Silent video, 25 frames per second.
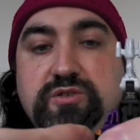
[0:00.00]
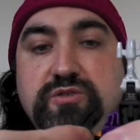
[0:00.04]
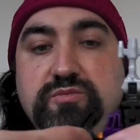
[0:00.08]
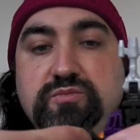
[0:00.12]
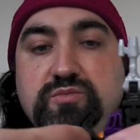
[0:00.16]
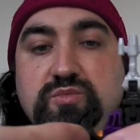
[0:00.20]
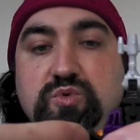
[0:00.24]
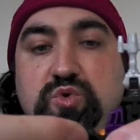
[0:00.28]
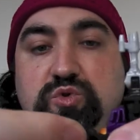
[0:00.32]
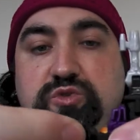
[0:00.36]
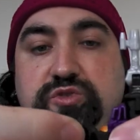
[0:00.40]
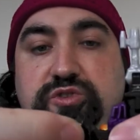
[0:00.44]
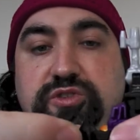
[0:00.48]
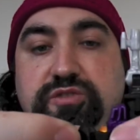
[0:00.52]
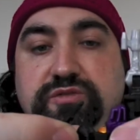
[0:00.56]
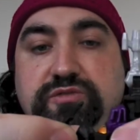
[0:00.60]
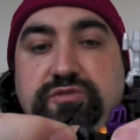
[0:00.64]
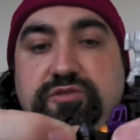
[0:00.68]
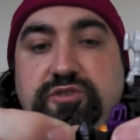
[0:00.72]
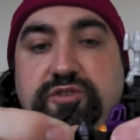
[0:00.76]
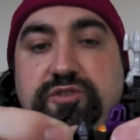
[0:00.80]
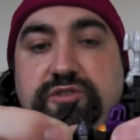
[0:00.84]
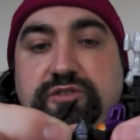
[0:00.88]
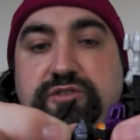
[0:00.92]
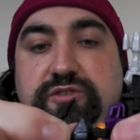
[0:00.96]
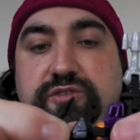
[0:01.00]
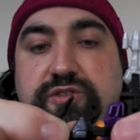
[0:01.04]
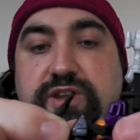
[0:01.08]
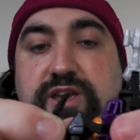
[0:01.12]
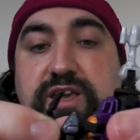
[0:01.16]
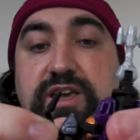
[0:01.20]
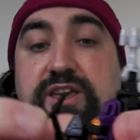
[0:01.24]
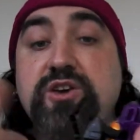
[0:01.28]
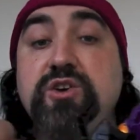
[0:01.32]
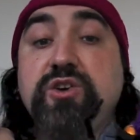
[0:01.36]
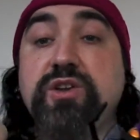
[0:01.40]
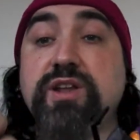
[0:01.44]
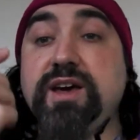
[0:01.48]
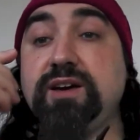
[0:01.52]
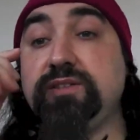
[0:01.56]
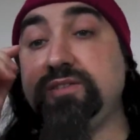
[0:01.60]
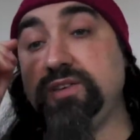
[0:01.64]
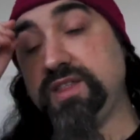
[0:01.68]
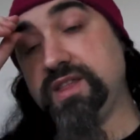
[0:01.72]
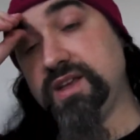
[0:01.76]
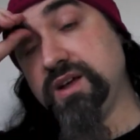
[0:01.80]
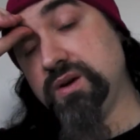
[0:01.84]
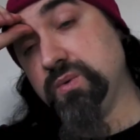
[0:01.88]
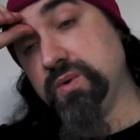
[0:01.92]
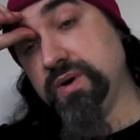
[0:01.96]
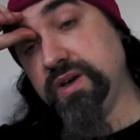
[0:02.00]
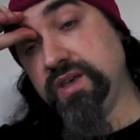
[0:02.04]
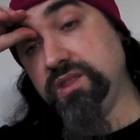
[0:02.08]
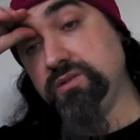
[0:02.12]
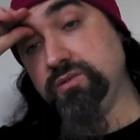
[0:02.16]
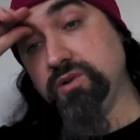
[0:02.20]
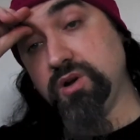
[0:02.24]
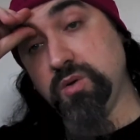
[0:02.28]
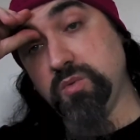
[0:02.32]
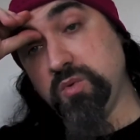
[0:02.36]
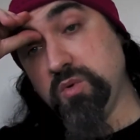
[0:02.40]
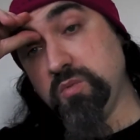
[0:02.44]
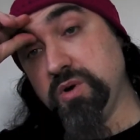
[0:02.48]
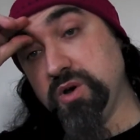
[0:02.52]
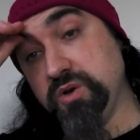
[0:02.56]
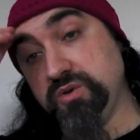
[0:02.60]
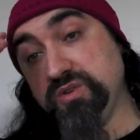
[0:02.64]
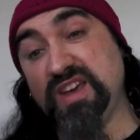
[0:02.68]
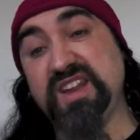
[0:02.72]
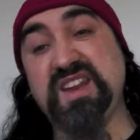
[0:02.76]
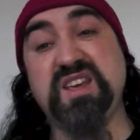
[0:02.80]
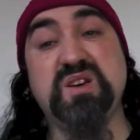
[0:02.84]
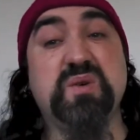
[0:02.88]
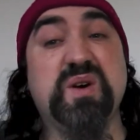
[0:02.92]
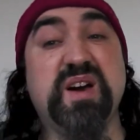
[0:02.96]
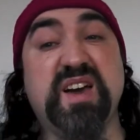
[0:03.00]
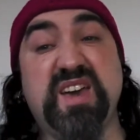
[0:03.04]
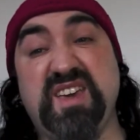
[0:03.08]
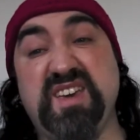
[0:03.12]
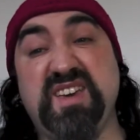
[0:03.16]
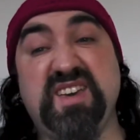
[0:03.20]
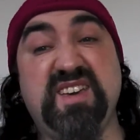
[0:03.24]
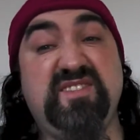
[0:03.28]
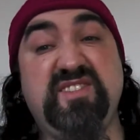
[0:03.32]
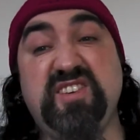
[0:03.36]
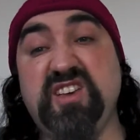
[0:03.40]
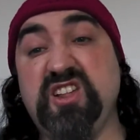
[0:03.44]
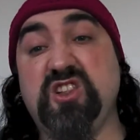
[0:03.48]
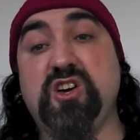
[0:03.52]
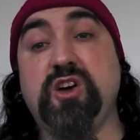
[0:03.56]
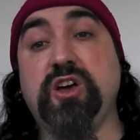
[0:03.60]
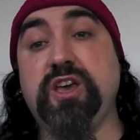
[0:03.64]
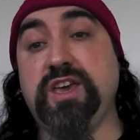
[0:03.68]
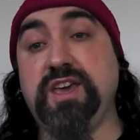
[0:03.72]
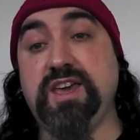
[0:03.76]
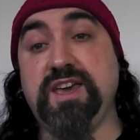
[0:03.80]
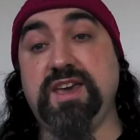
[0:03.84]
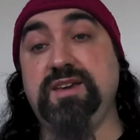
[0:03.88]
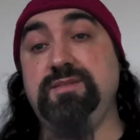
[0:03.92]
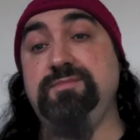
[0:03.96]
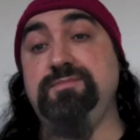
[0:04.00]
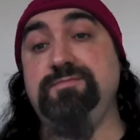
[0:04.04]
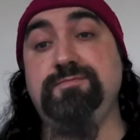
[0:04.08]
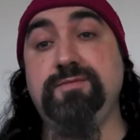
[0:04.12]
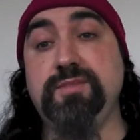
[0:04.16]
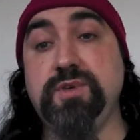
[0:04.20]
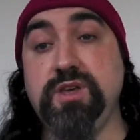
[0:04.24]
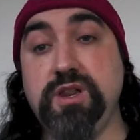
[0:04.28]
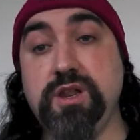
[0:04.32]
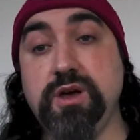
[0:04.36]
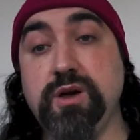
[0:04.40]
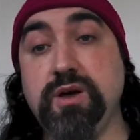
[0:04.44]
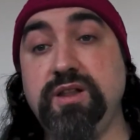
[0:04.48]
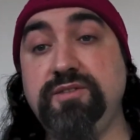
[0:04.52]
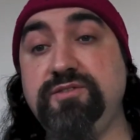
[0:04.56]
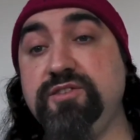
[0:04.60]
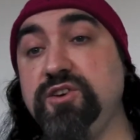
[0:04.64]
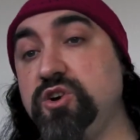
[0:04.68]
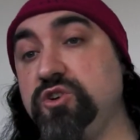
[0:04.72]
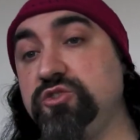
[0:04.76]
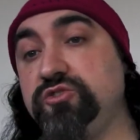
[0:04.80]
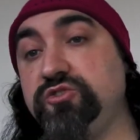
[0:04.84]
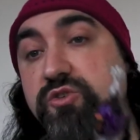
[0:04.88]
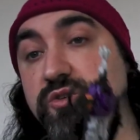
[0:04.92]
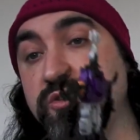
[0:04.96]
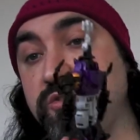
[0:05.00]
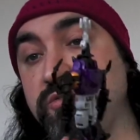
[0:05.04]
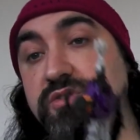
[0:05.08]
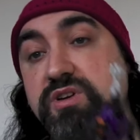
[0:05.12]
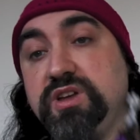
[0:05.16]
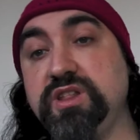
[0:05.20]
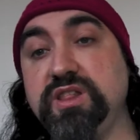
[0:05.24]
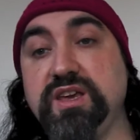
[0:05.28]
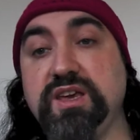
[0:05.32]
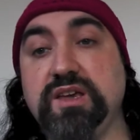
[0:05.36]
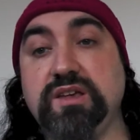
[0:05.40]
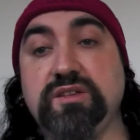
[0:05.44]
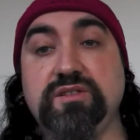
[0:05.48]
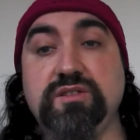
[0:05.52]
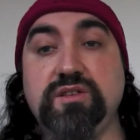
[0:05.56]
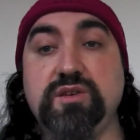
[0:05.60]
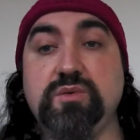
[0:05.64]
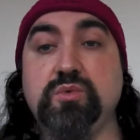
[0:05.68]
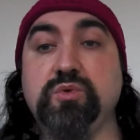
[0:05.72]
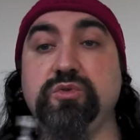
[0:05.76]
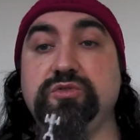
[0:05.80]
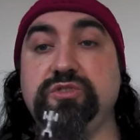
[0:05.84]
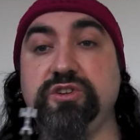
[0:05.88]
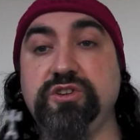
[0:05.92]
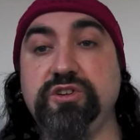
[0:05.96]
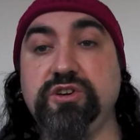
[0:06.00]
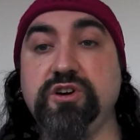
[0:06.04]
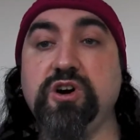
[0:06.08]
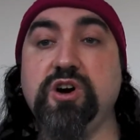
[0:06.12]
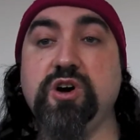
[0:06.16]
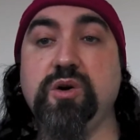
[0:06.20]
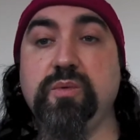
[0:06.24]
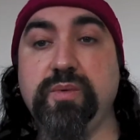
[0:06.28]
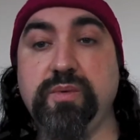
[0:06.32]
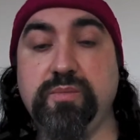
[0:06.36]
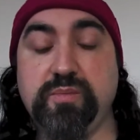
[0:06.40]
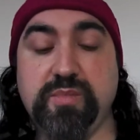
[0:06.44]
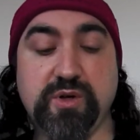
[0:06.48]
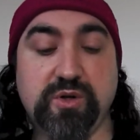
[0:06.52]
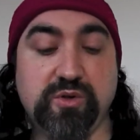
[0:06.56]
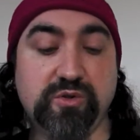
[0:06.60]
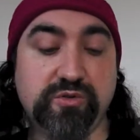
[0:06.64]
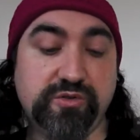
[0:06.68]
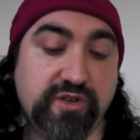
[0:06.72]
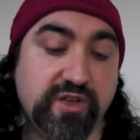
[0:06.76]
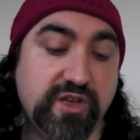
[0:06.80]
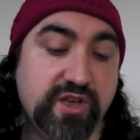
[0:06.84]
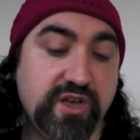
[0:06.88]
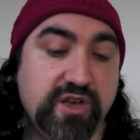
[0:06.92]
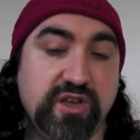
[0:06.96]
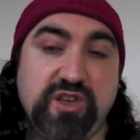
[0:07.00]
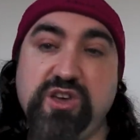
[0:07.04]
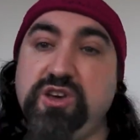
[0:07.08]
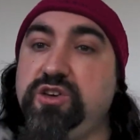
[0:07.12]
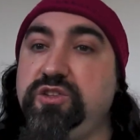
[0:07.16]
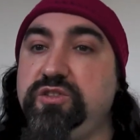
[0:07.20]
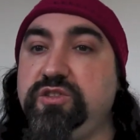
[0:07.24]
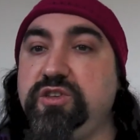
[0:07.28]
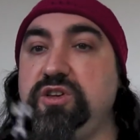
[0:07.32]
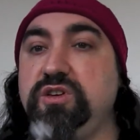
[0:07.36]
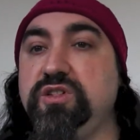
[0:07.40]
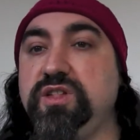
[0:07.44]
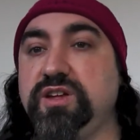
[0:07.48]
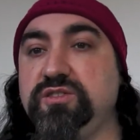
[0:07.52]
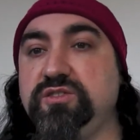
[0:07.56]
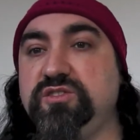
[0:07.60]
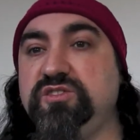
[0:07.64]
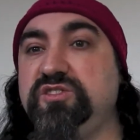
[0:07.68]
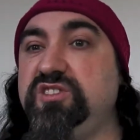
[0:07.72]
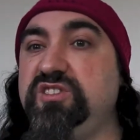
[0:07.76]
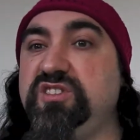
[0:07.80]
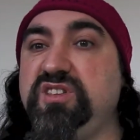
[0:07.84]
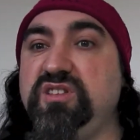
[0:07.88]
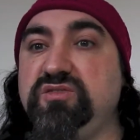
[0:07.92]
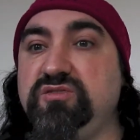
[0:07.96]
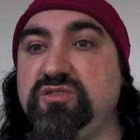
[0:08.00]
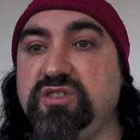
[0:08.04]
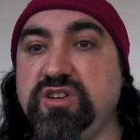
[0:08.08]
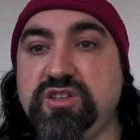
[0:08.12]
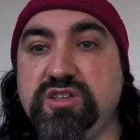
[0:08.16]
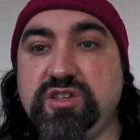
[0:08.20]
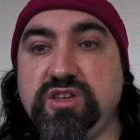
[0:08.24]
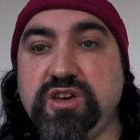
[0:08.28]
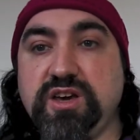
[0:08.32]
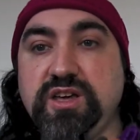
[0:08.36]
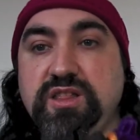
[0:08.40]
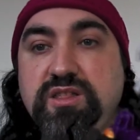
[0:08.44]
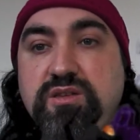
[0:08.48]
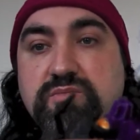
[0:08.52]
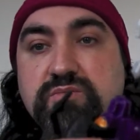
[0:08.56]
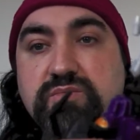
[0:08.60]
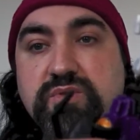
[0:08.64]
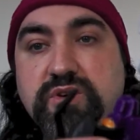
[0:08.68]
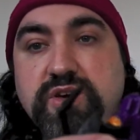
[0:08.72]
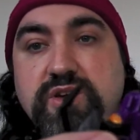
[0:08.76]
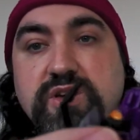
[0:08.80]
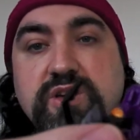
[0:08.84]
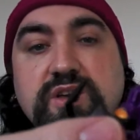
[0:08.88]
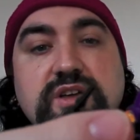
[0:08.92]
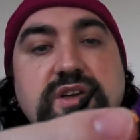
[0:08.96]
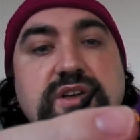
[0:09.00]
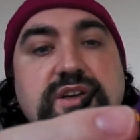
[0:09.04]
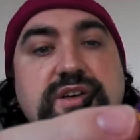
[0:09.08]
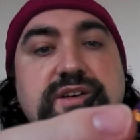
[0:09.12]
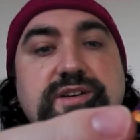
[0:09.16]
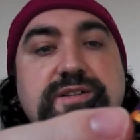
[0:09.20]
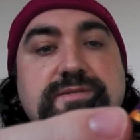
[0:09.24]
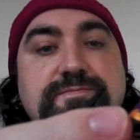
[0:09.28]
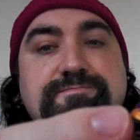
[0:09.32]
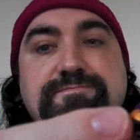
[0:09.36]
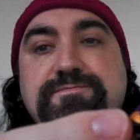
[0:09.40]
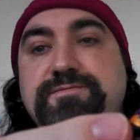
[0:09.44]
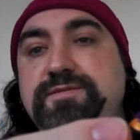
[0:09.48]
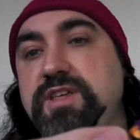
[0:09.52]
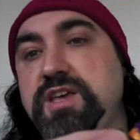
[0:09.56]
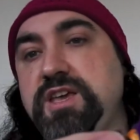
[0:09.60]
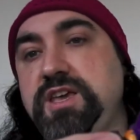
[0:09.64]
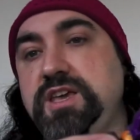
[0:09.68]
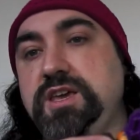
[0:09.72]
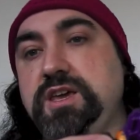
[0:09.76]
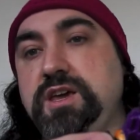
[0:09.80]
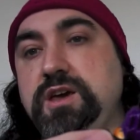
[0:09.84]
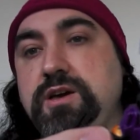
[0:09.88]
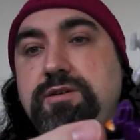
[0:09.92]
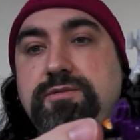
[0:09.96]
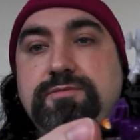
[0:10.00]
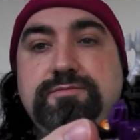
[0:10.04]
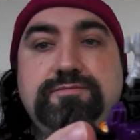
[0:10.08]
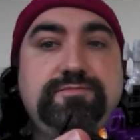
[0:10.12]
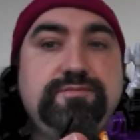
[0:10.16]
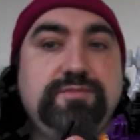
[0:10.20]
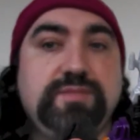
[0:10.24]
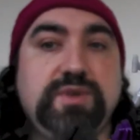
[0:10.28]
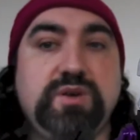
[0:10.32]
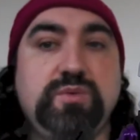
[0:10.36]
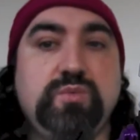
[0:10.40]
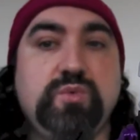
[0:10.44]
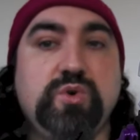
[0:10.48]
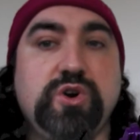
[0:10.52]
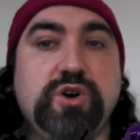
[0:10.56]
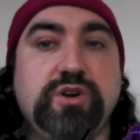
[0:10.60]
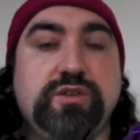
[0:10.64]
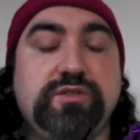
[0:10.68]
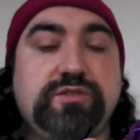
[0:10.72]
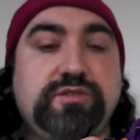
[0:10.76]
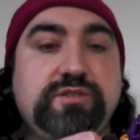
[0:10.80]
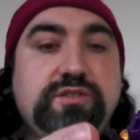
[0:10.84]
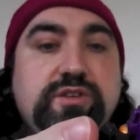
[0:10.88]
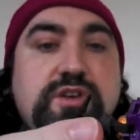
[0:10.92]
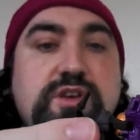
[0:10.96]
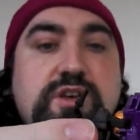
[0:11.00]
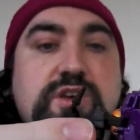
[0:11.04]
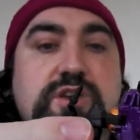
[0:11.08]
more to the front. Now you could have it that way in the robot mode anyway if you like it, you know, and if you've got 2 or 3 of these and you wanted an army build, you could do that just to differentiate them, but there you go, it works.